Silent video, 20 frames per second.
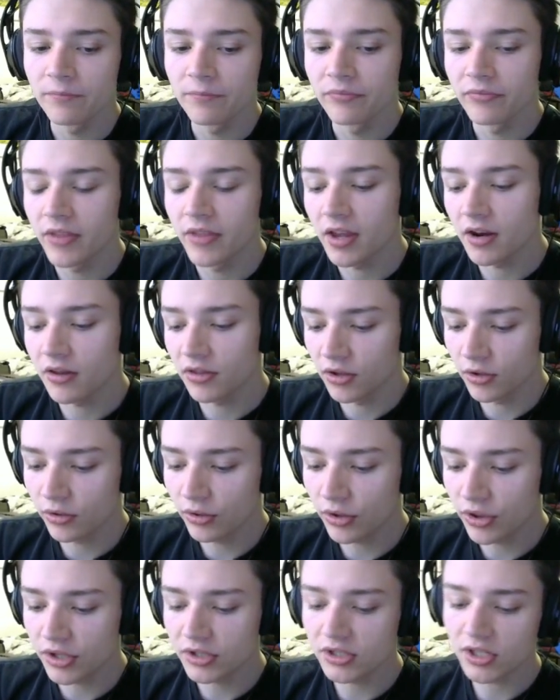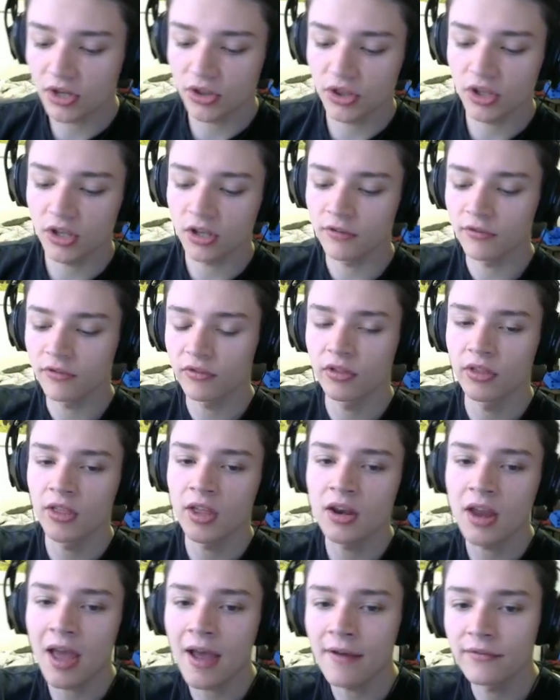Then the only things I could think of,
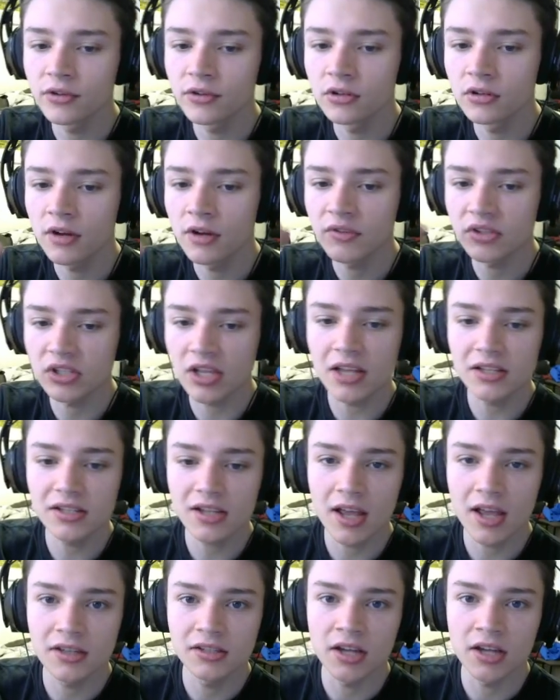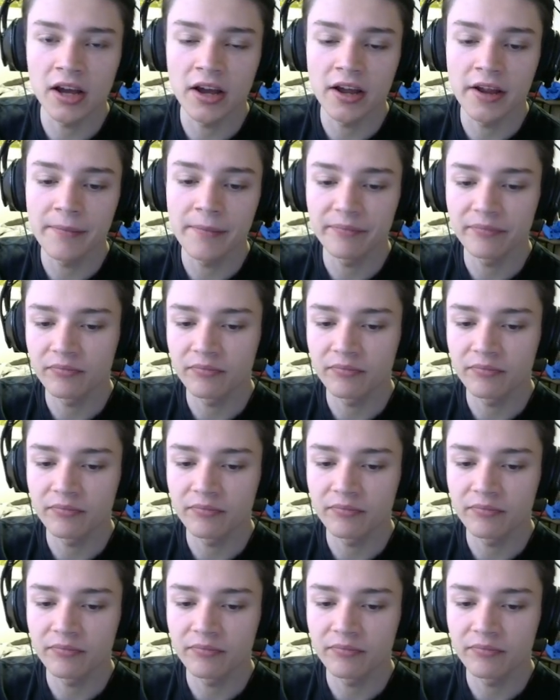then after, if it's a head-to-head tie,